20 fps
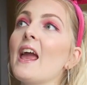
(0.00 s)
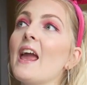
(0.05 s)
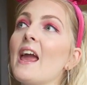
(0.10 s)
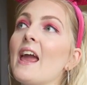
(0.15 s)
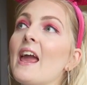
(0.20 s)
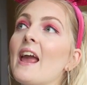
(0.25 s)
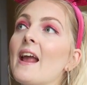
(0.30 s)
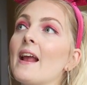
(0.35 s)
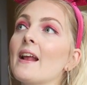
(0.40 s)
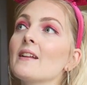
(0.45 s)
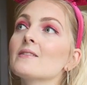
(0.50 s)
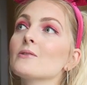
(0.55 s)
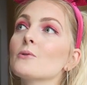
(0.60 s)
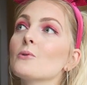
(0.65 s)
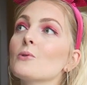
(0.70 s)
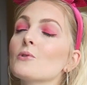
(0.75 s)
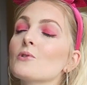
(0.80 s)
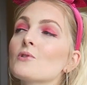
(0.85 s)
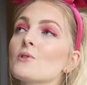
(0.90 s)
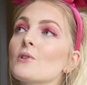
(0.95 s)
And
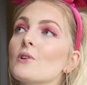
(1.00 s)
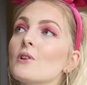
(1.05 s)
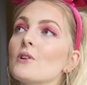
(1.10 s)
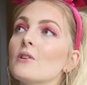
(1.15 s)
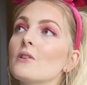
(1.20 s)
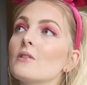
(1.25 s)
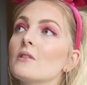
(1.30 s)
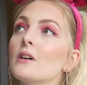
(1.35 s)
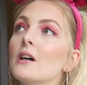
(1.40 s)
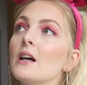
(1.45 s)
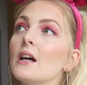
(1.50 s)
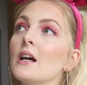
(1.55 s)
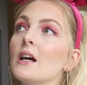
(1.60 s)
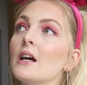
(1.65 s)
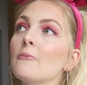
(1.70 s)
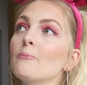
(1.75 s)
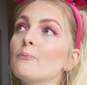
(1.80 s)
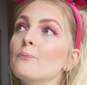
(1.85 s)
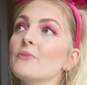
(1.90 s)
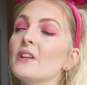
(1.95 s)
also
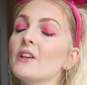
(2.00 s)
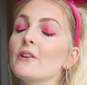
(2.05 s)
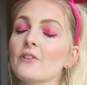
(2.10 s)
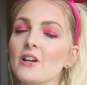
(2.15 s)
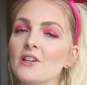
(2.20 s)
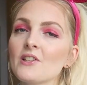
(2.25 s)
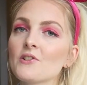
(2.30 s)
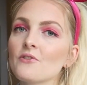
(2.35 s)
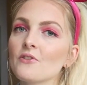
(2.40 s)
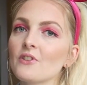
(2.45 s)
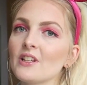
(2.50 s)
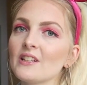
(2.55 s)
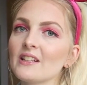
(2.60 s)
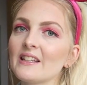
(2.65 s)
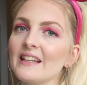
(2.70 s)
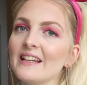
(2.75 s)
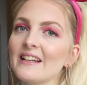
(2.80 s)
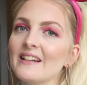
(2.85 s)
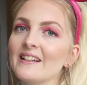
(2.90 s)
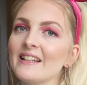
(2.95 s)
the restaurant
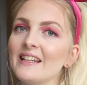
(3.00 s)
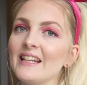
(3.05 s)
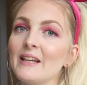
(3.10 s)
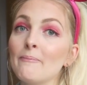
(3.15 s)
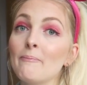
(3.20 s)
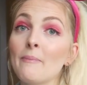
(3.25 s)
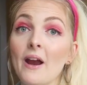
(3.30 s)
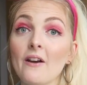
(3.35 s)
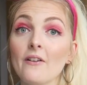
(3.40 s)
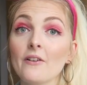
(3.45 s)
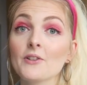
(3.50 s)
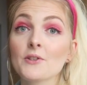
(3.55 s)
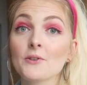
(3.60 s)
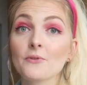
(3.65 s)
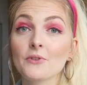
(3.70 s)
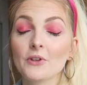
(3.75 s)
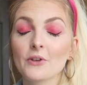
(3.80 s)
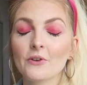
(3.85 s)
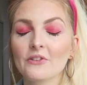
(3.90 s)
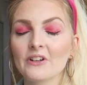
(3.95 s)
near the Pirates
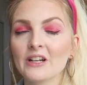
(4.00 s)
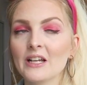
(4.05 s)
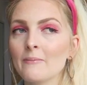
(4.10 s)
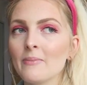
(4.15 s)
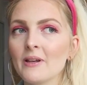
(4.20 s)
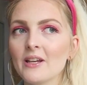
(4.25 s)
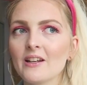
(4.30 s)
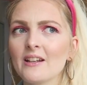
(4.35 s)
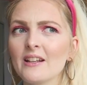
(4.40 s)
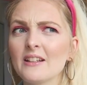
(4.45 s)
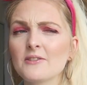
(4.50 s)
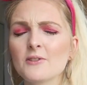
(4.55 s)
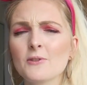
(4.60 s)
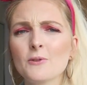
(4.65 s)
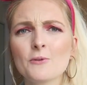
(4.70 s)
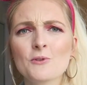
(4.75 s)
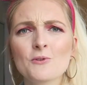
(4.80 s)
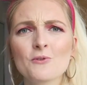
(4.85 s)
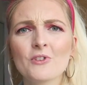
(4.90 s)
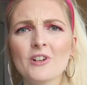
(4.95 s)
of the Caribbean. It
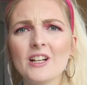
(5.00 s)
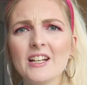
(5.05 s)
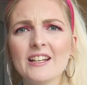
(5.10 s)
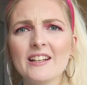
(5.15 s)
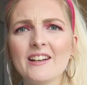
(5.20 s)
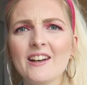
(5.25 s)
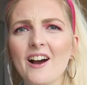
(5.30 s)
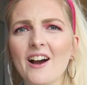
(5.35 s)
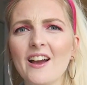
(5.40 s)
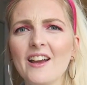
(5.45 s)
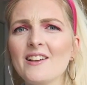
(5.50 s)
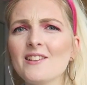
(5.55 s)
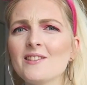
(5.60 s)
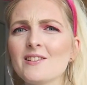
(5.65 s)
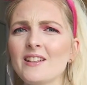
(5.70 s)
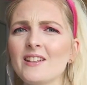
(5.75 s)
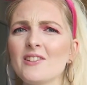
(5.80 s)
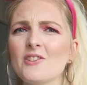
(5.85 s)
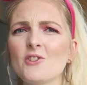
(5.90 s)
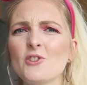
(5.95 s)
looks really nice
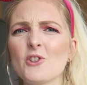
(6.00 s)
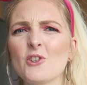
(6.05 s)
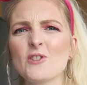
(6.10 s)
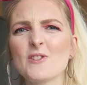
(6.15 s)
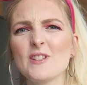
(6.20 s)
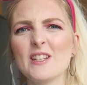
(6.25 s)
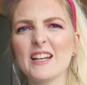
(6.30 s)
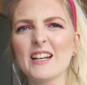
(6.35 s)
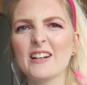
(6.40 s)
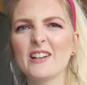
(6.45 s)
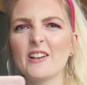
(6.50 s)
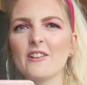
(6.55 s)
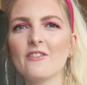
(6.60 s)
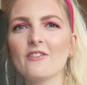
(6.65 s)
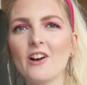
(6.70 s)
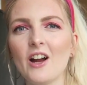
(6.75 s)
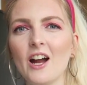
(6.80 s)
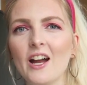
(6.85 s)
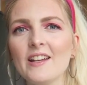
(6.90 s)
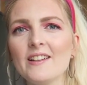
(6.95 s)
and it's just near the
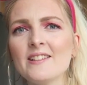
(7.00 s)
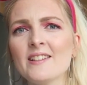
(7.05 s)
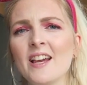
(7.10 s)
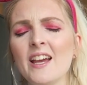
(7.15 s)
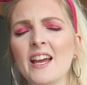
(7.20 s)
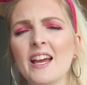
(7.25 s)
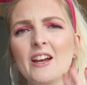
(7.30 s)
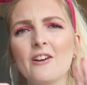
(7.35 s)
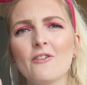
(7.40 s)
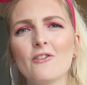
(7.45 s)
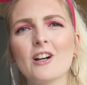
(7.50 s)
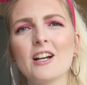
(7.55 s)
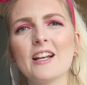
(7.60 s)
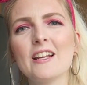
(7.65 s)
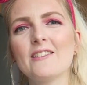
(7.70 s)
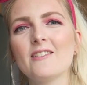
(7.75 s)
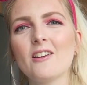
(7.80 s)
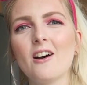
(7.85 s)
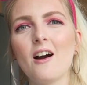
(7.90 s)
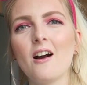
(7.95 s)
ride.
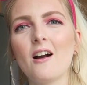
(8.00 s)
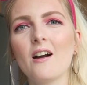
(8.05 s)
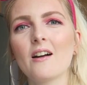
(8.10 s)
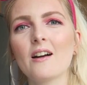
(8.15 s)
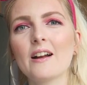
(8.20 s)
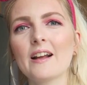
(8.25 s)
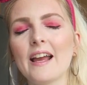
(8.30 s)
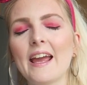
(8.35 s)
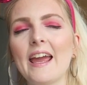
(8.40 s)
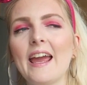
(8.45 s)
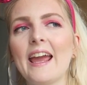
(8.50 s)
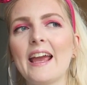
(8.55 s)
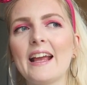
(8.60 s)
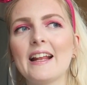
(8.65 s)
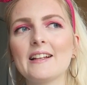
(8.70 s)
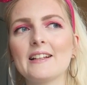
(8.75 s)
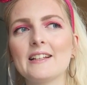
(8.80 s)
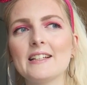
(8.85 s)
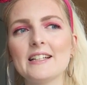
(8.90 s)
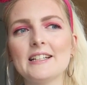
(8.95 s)
Really dark
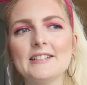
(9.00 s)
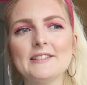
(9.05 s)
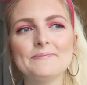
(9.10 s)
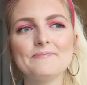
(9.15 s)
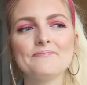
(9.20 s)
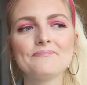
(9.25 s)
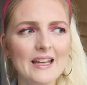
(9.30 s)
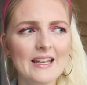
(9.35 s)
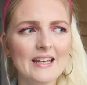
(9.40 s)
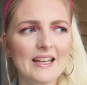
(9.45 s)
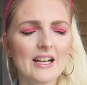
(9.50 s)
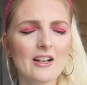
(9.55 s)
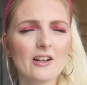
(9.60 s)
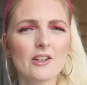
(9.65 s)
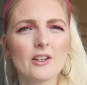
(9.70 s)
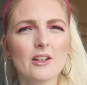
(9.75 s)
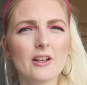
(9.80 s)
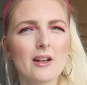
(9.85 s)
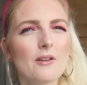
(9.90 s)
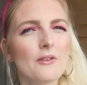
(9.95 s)
and they
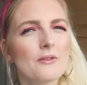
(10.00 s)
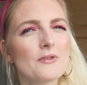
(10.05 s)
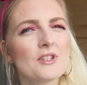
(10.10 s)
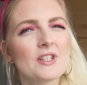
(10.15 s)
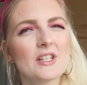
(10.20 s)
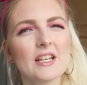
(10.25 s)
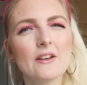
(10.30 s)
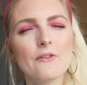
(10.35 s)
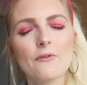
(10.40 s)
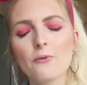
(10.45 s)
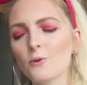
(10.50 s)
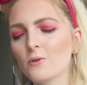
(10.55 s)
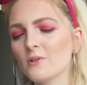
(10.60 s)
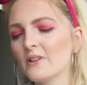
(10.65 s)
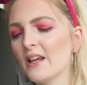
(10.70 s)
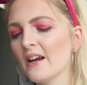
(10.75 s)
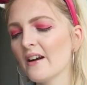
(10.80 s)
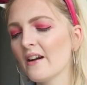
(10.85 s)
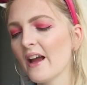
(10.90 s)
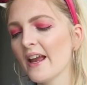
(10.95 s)
got a lot of seafood
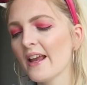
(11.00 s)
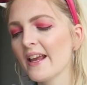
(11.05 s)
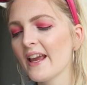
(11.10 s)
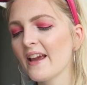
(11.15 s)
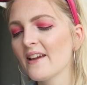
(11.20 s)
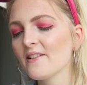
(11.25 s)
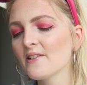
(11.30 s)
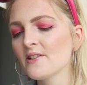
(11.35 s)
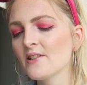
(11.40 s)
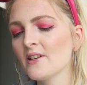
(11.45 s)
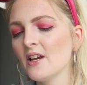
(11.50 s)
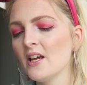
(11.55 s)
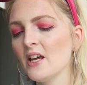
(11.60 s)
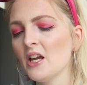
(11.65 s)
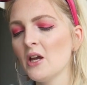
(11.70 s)
there, I guess.